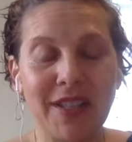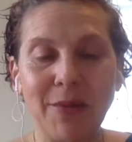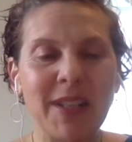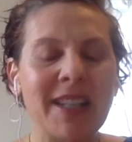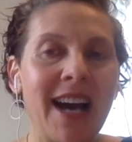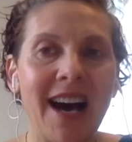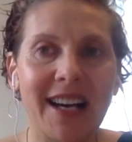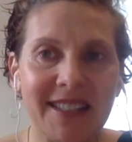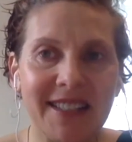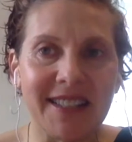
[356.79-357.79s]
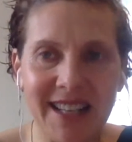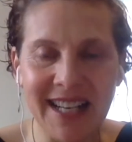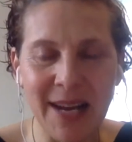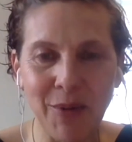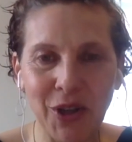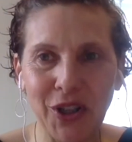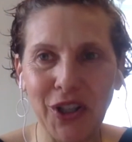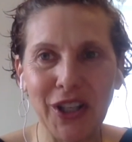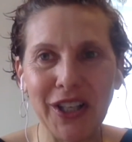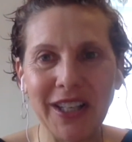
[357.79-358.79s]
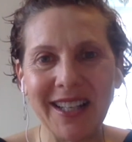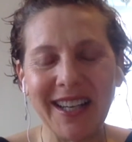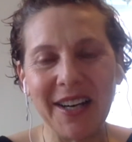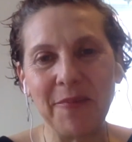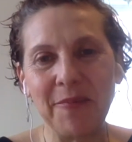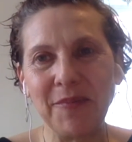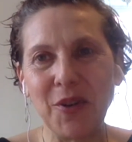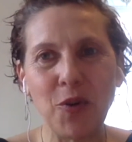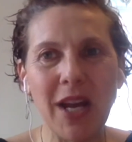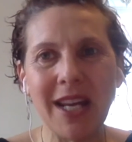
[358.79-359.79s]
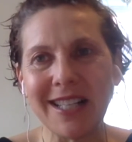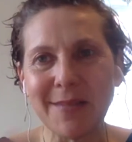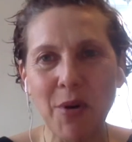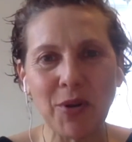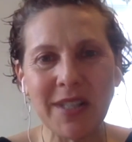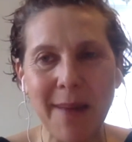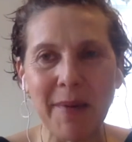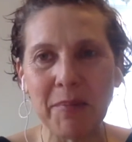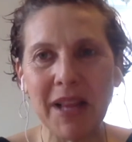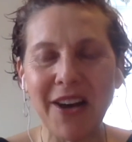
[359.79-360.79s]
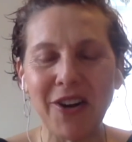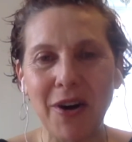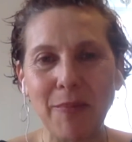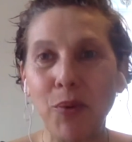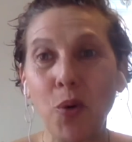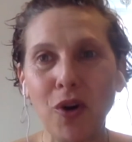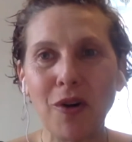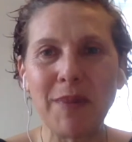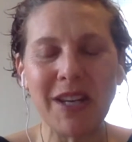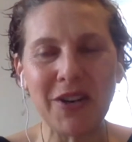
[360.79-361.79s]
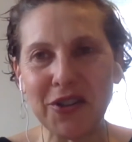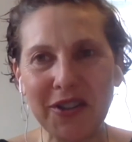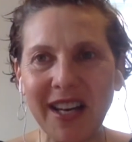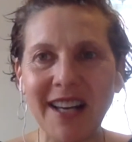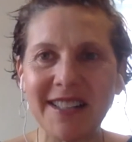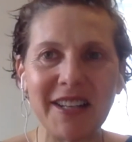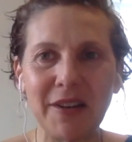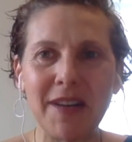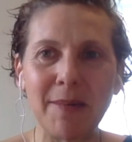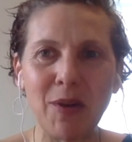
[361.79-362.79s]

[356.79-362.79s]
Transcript: I was in a Hasidic neighborhood. Uh, creating a smoked salmon platter on Purim because the Hasidic family